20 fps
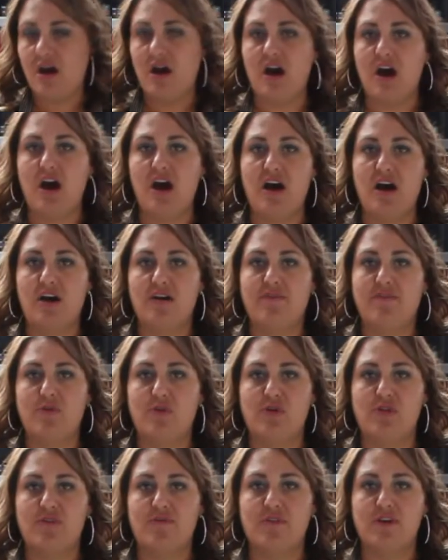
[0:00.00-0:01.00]

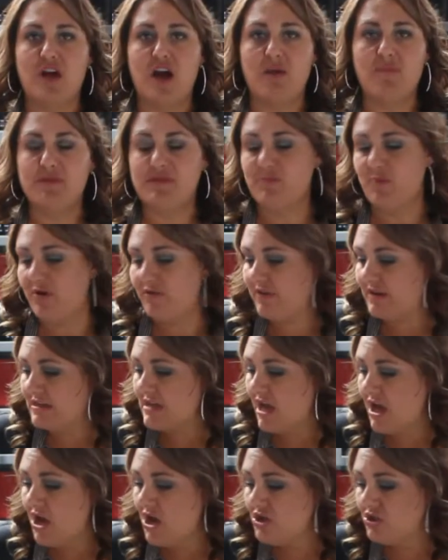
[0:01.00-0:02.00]
1/4 of a cup is perfect.
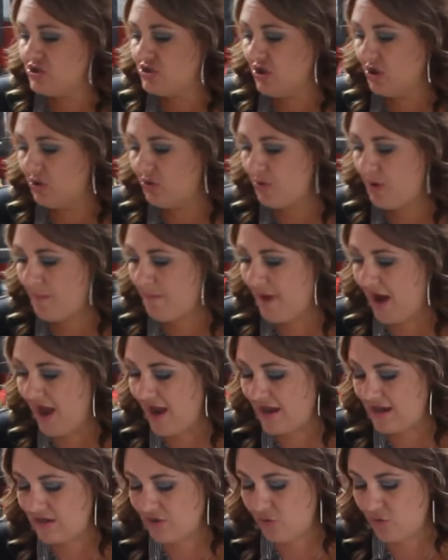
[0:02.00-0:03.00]
So
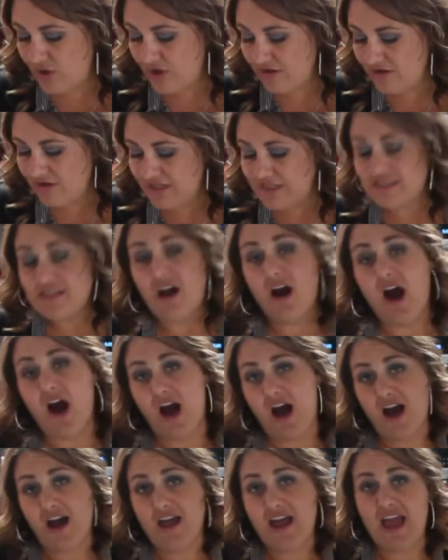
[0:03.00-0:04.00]
my griddle is
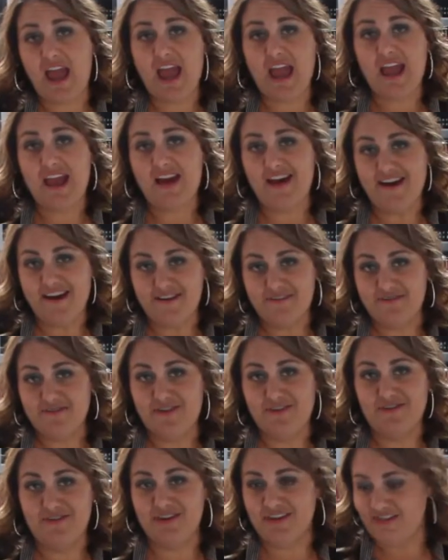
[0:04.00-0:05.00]
hot AF.
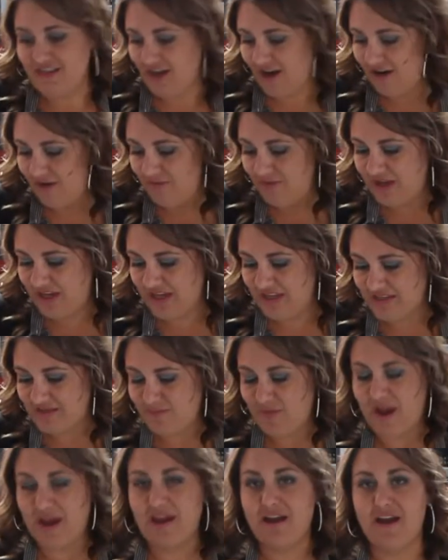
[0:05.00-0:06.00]
You can tell because
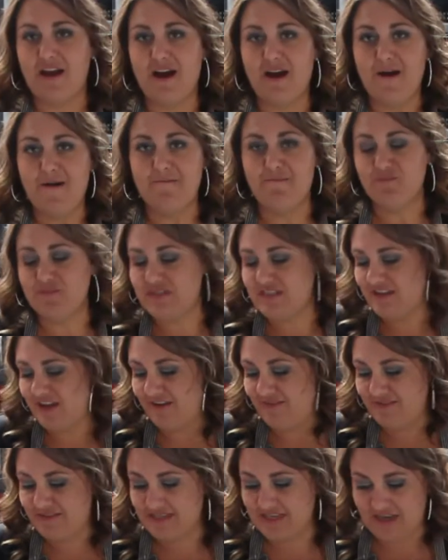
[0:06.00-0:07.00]
my
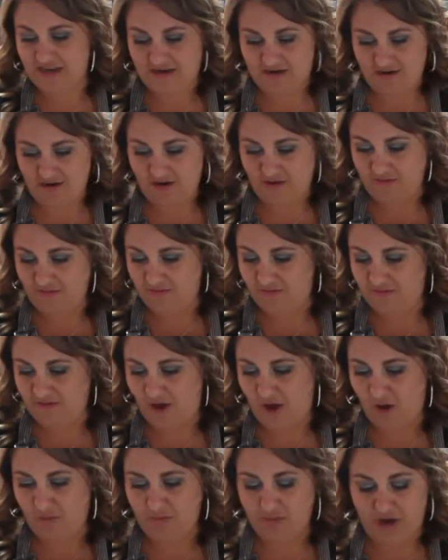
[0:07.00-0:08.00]
stuff is getting all
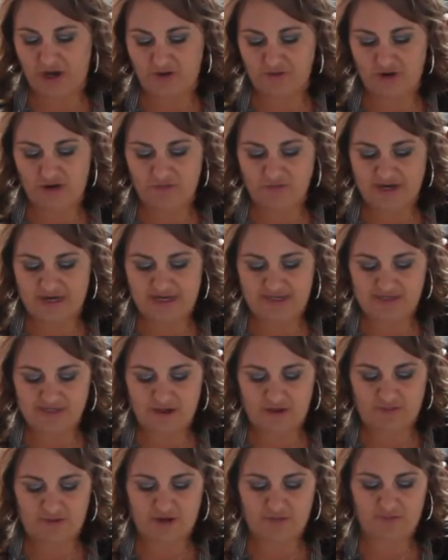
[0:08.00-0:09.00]
brown already. So
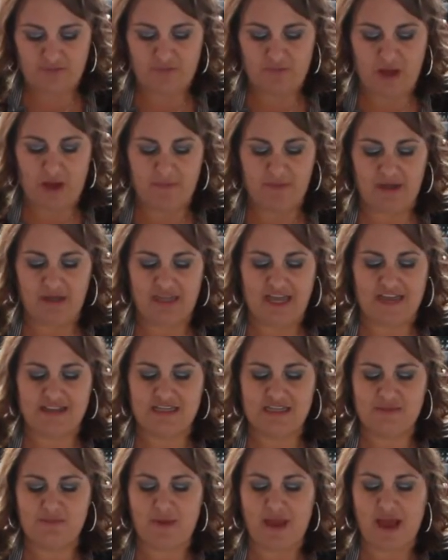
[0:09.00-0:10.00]
I'm gonna lay
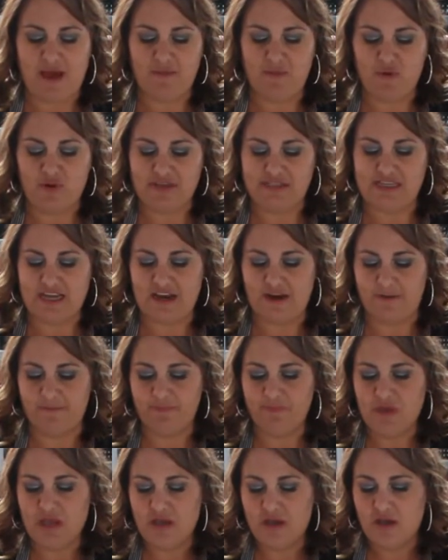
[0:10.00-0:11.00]
these bad boys down.
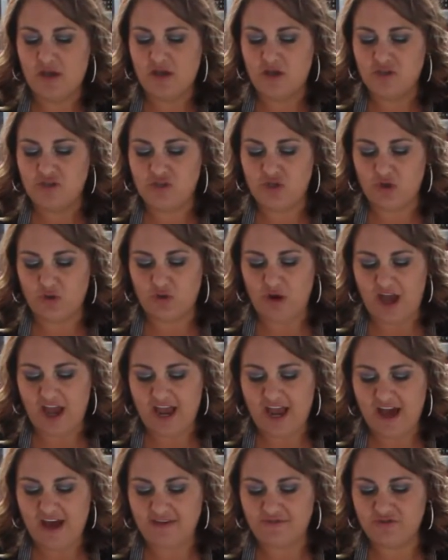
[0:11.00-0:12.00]
So I
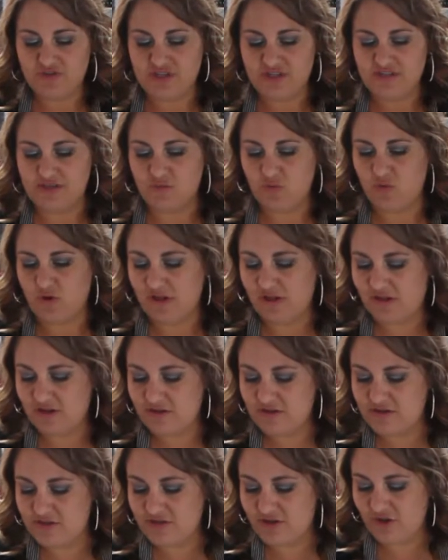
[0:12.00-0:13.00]
have just one
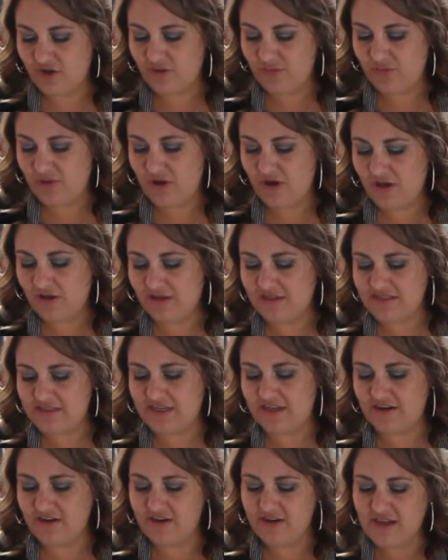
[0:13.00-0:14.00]
little scoop.
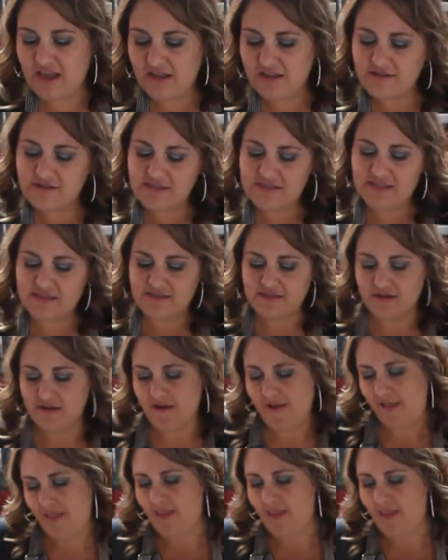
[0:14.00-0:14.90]
Listen, you hear that little sizzle?